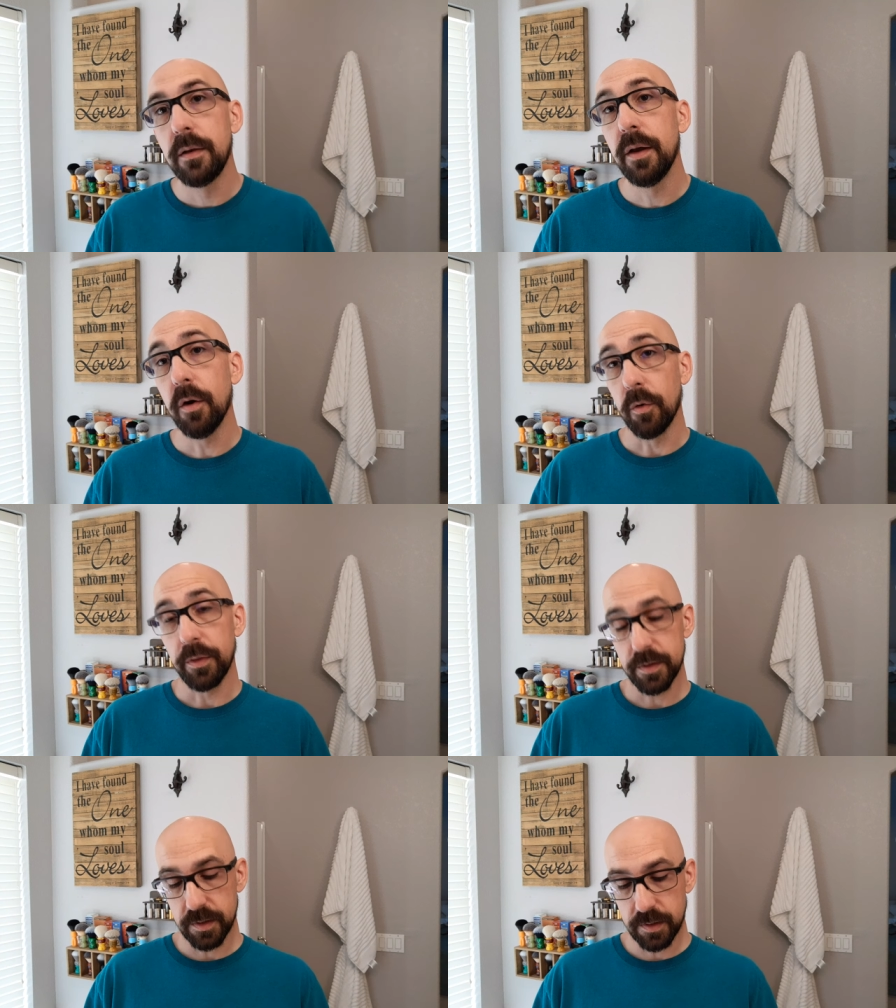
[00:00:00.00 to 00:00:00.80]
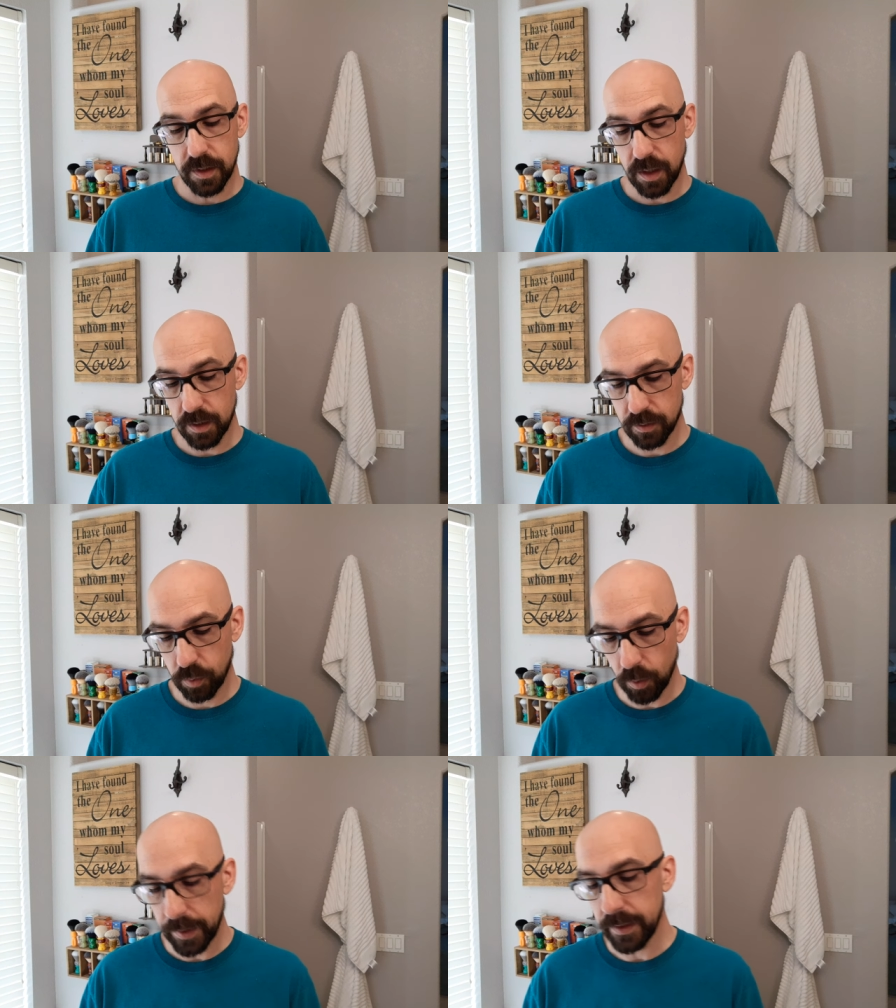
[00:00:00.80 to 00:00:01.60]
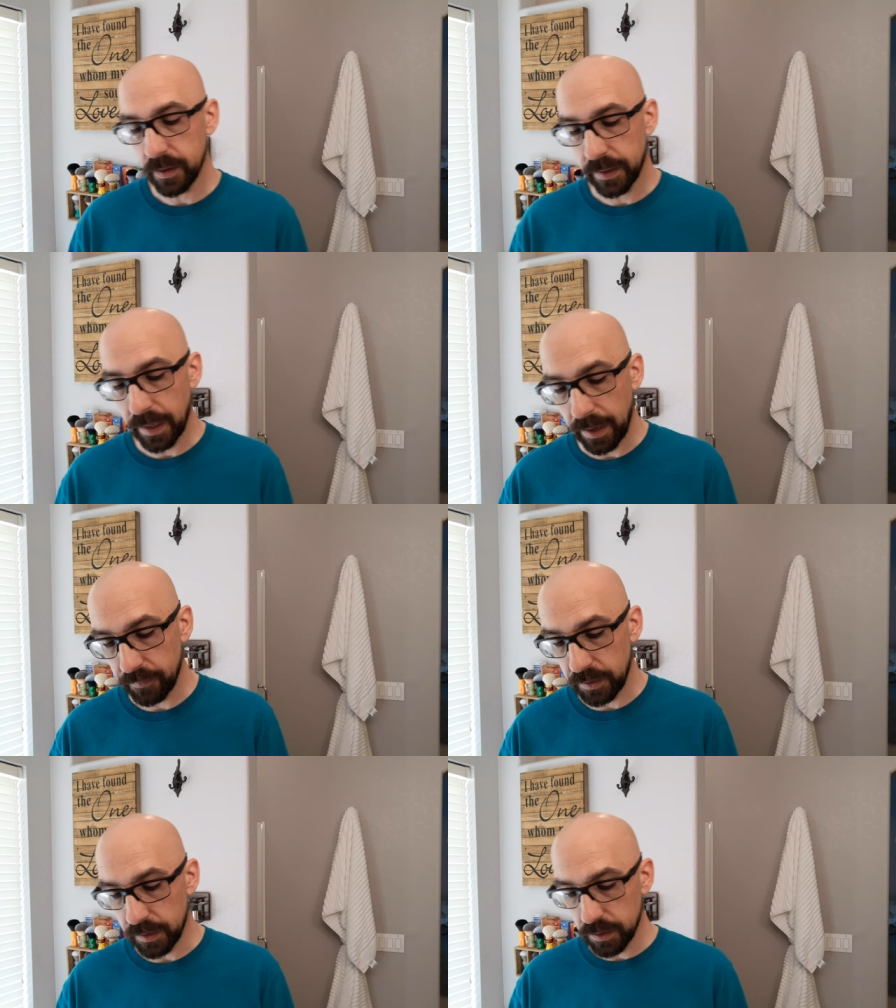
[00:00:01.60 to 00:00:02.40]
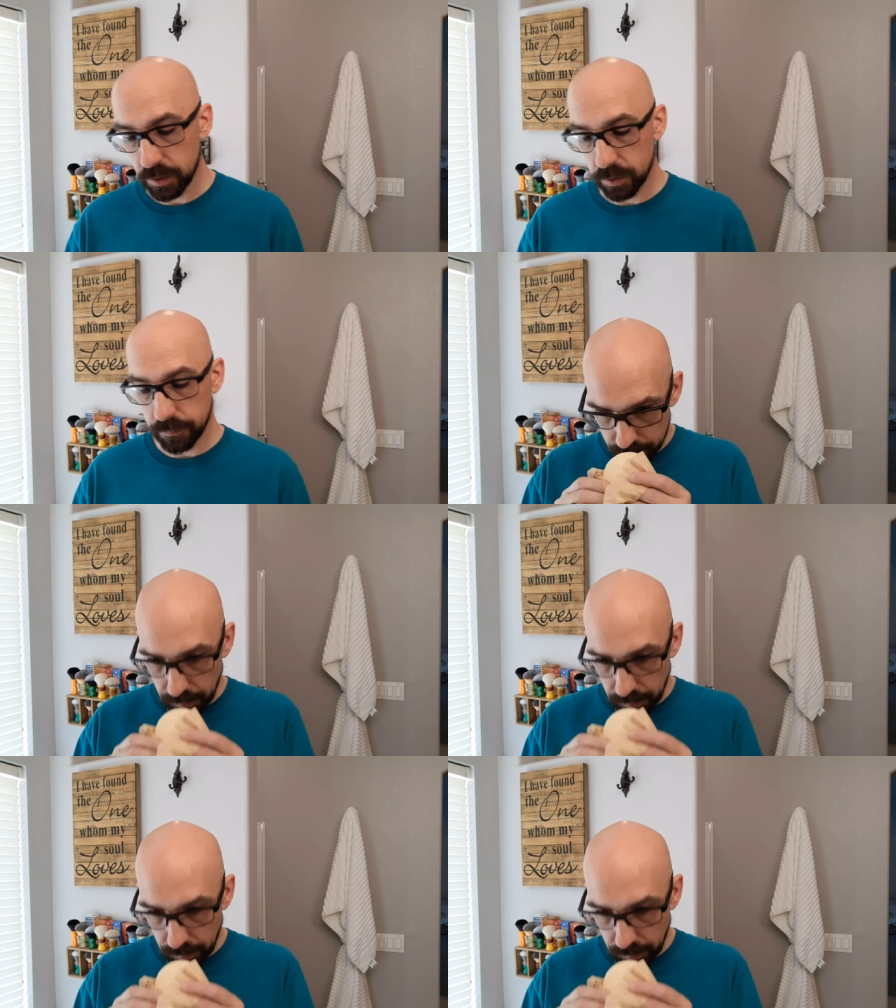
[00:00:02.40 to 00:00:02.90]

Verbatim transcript: No, this is not quite a Cavendish.